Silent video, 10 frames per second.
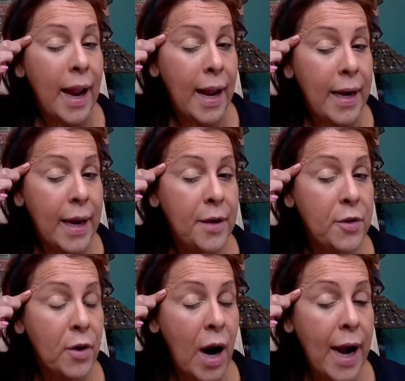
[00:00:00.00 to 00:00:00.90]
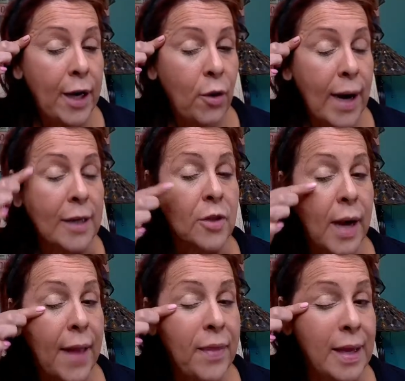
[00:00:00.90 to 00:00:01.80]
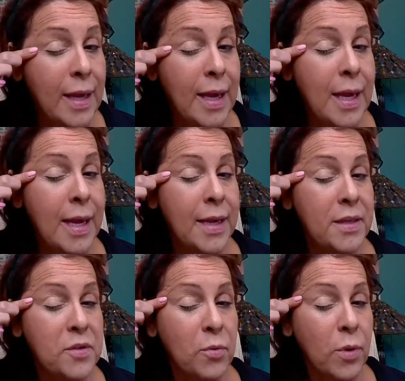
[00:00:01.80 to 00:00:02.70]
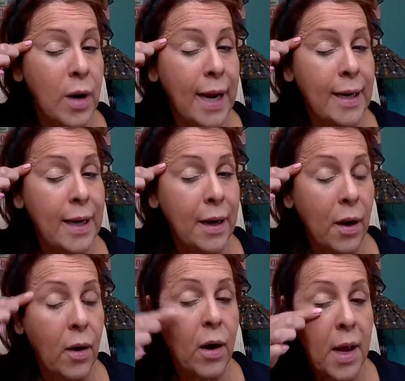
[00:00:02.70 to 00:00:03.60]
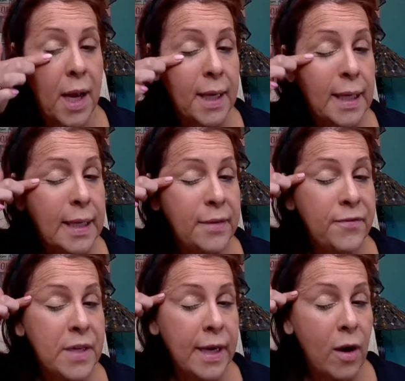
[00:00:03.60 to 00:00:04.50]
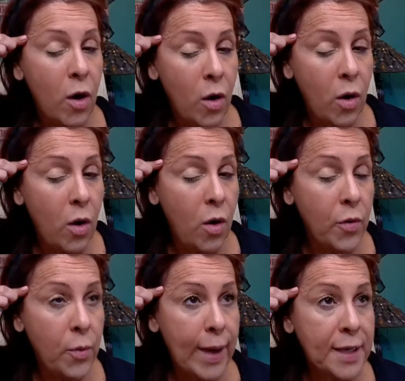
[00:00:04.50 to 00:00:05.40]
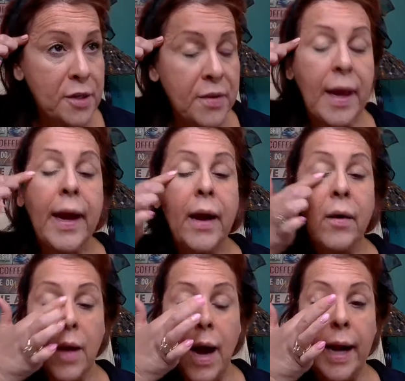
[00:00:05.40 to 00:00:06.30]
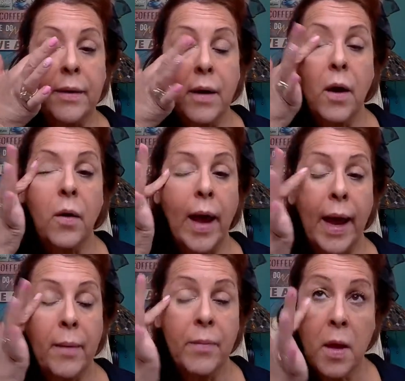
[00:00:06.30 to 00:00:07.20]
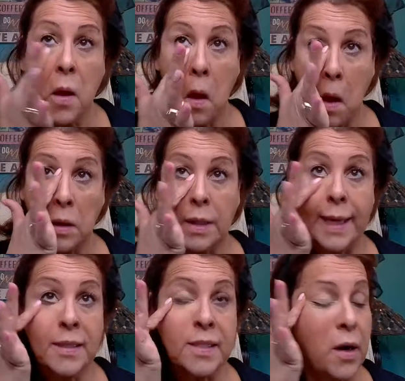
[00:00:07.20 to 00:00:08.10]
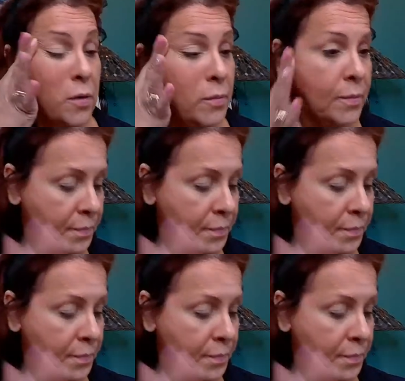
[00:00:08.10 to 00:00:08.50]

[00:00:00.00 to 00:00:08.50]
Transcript: and under eye corrector and the key is right here, lifting all the way to the hairline, okay? like so.